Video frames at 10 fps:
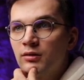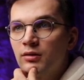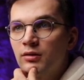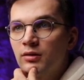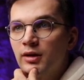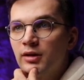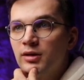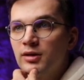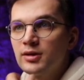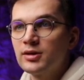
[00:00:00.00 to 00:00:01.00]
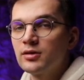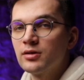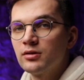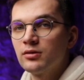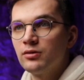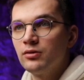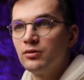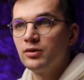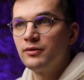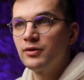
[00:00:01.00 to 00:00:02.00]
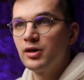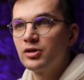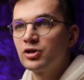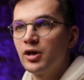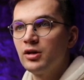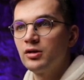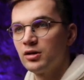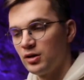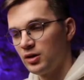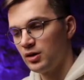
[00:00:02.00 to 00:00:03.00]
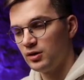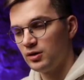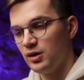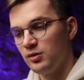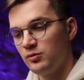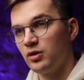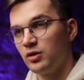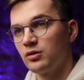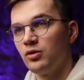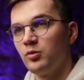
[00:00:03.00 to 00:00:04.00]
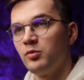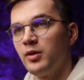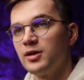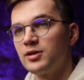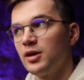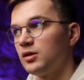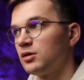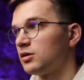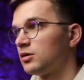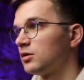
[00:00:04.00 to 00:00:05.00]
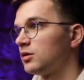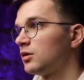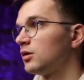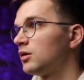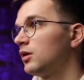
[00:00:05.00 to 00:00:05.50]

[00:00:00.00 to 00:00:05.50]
like this, to differentiate them. You can copy paste that. It